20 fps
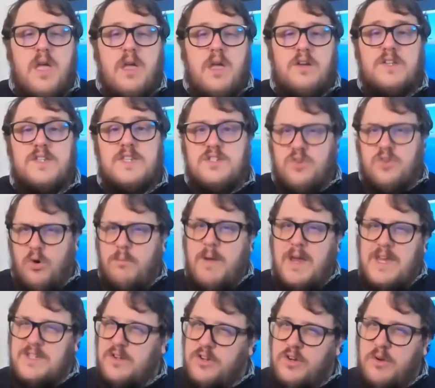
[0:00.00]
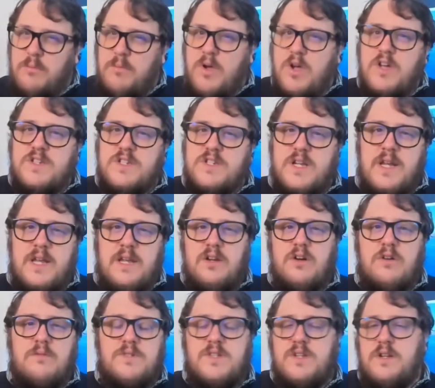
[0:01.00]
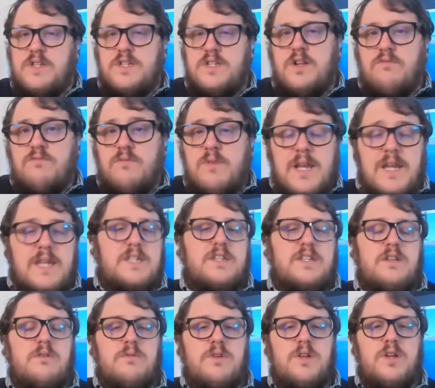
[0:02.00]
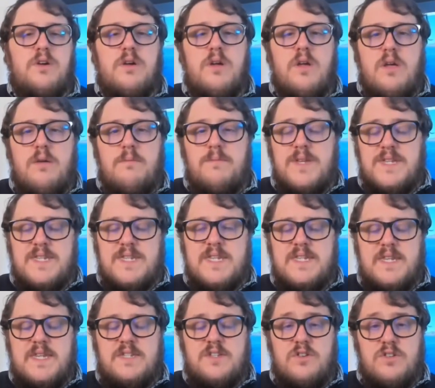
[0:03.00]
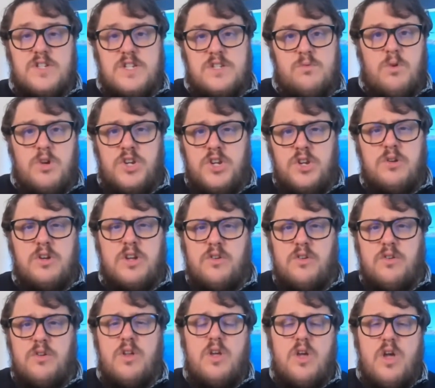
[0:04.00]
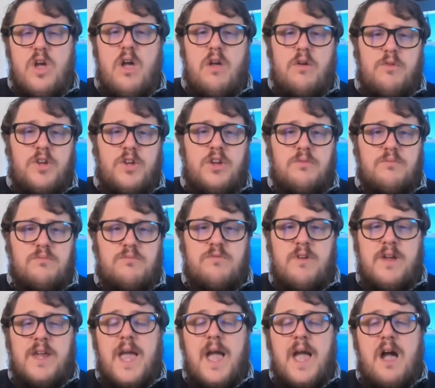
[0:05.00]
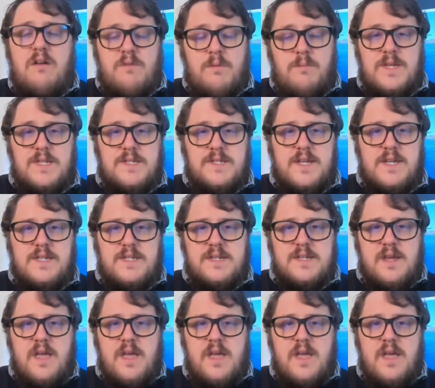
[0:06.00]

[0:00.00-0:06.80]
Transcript: because it's all based on your personal incomes, and it's not really to do with your business as such as what you can bring out of a business.